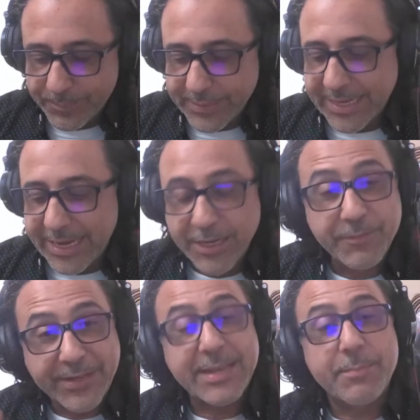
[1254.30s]
then
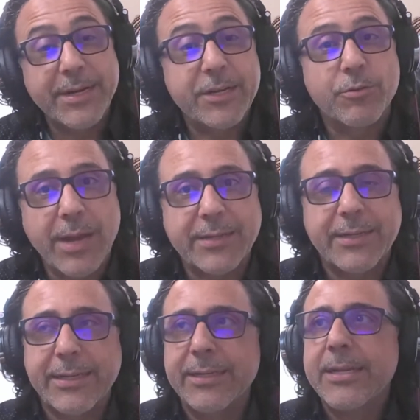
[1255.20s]
invest that money
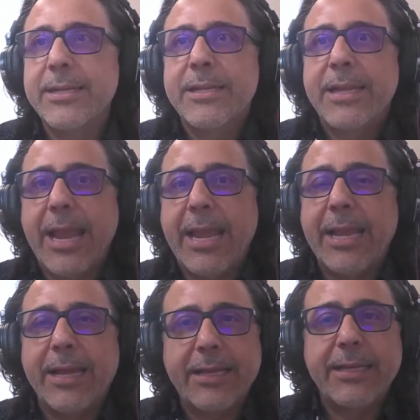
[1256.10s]
correctly,
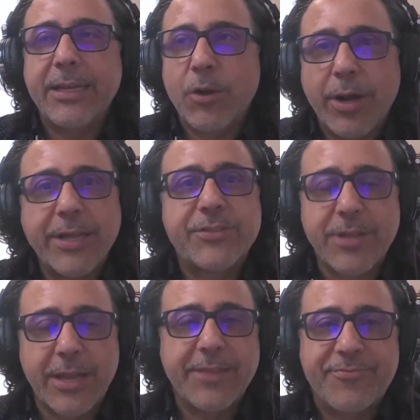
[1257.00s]

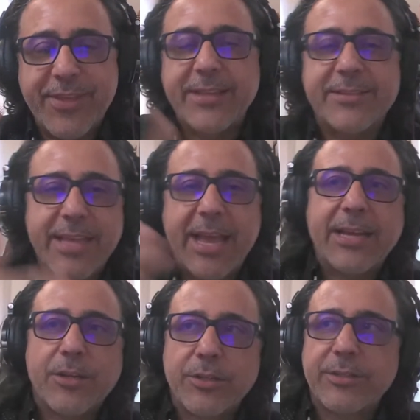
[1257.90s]
in things
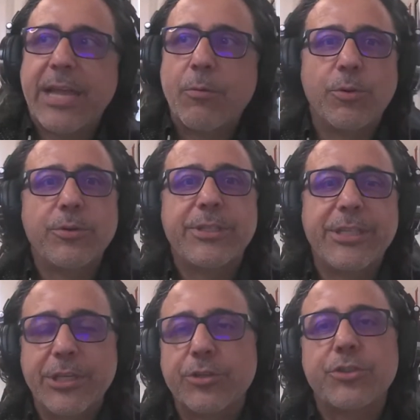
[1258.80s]
that will
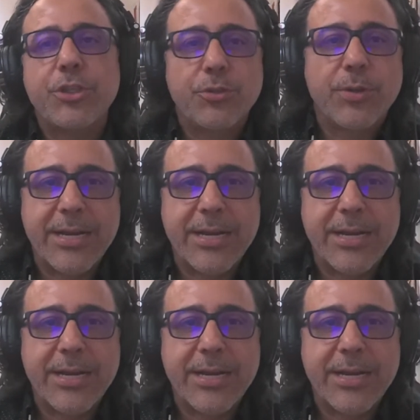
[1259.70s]
yield you a